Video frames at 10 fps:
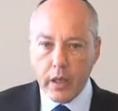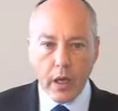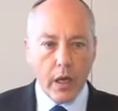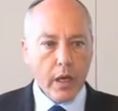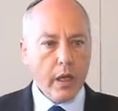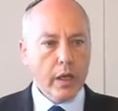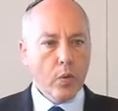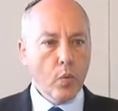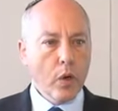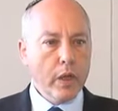
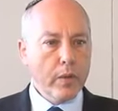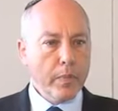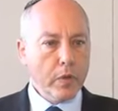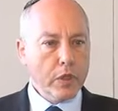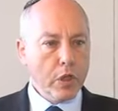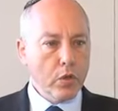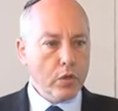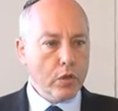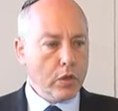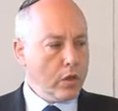The person
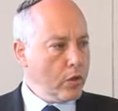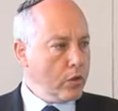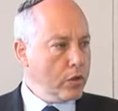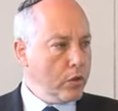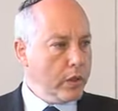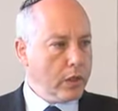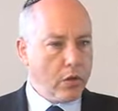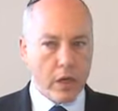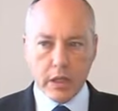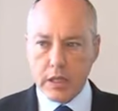you heard doing the
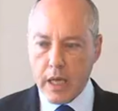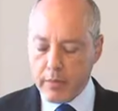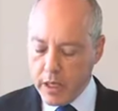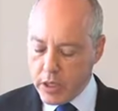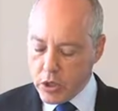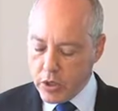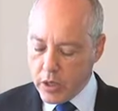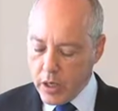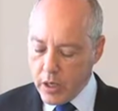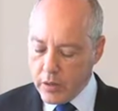
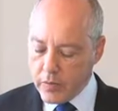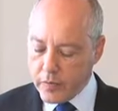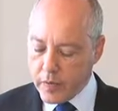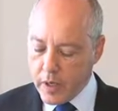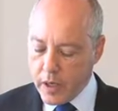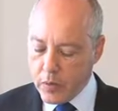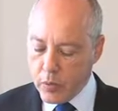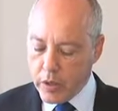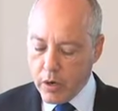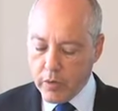cross-examination of
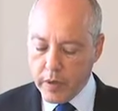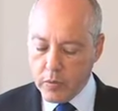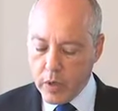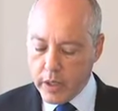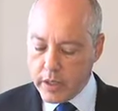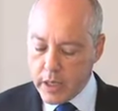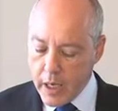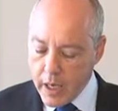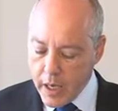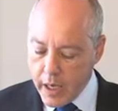Win Harvey was
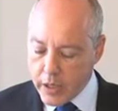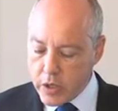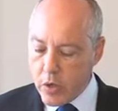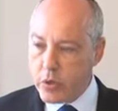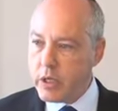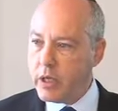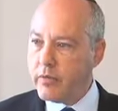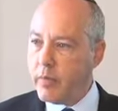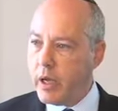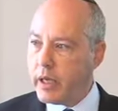an associate
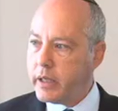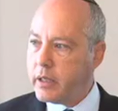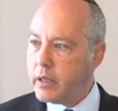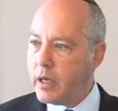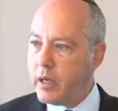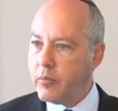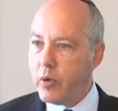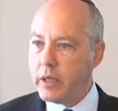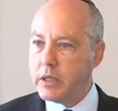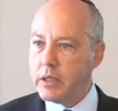of mine,
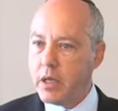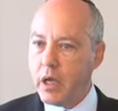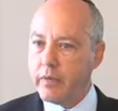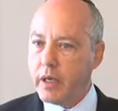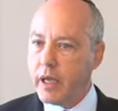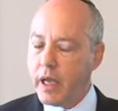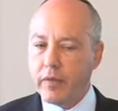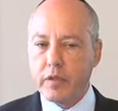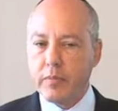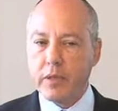Brendan Dobbin. I
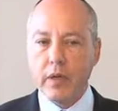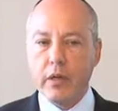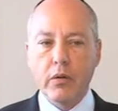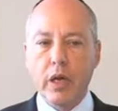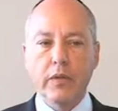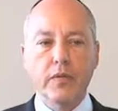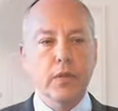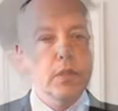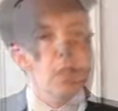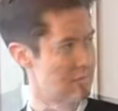have to be very
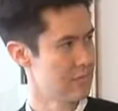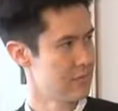grateful